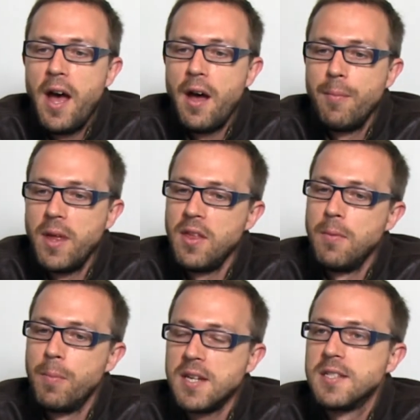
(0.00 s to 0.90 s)
And
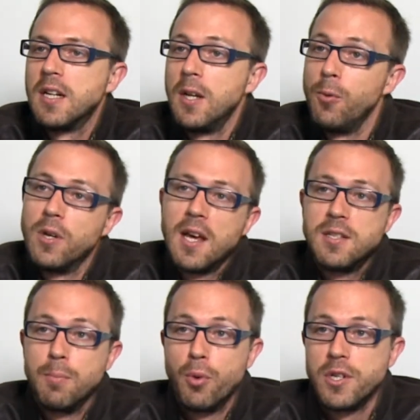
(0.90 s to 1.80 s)
then basically we'd
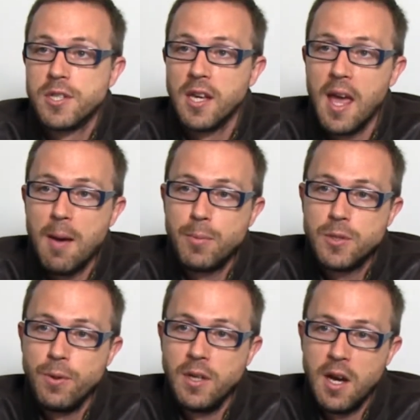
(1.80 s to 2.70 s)
like to bridge the gap
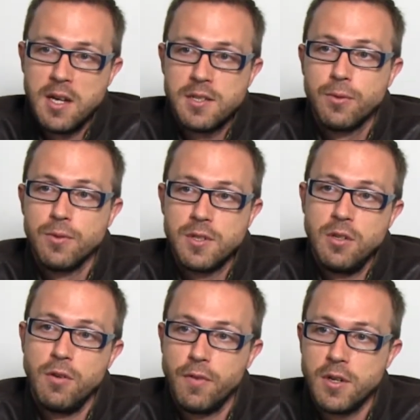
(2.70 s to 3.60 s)
between high schools and
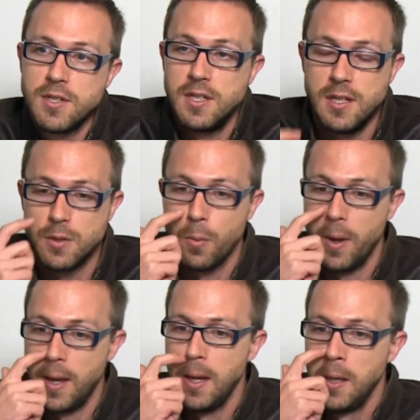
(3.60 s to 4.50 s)
universities,
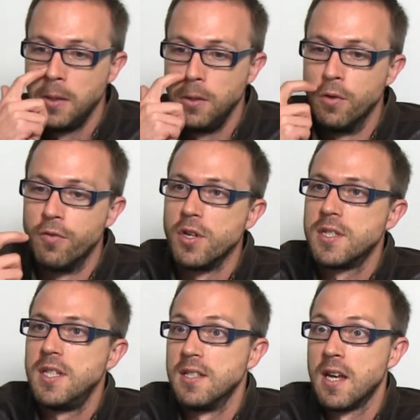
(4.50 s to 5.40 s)
where
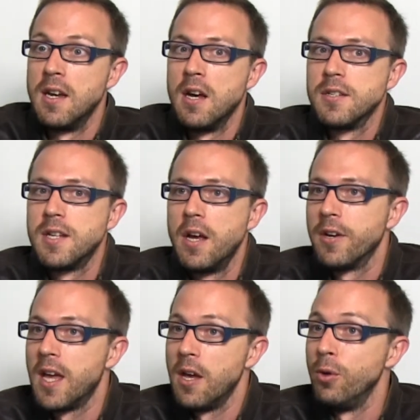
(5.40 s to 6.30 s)
universities can now say,
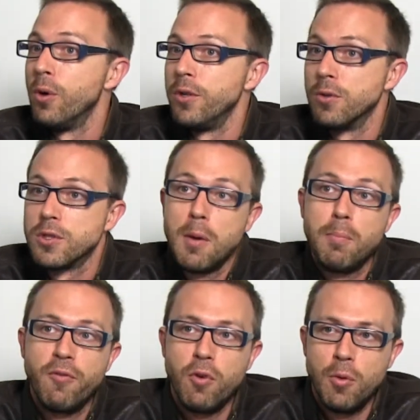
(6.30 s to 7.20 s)
okay, who are your
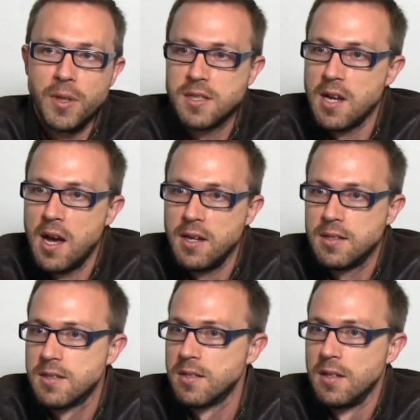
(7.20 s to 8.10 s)
top performing
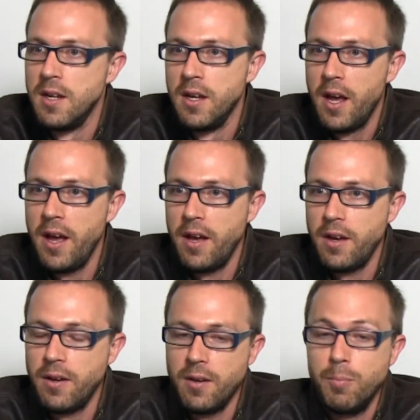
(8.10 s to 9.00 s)
science
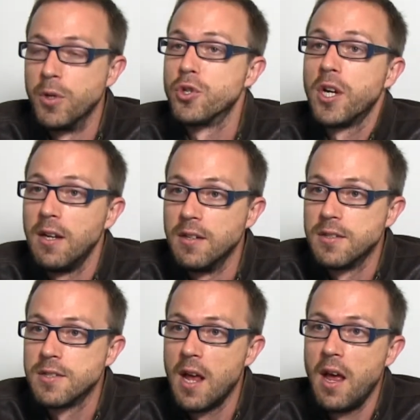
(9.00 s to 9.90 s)

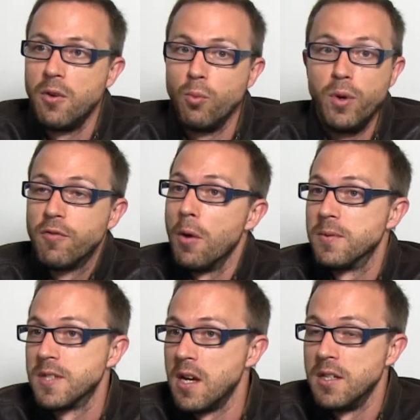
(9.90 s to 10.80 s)
matriculants, and we've
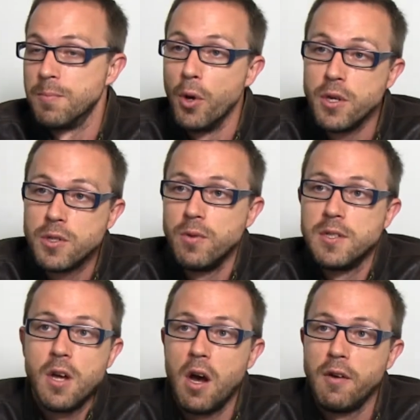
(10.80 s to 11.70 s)
got science
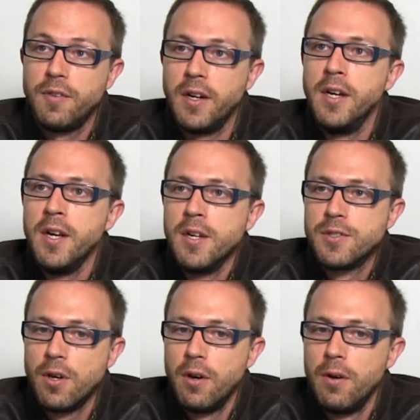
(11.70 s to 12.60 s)
bursaries to offer.
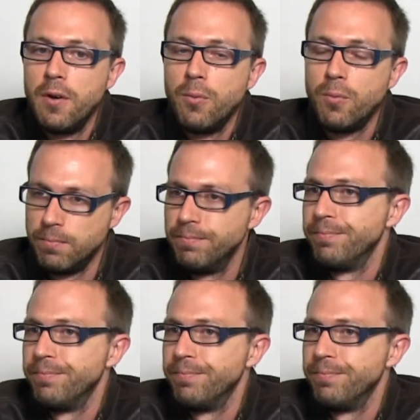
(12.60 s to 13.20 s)
So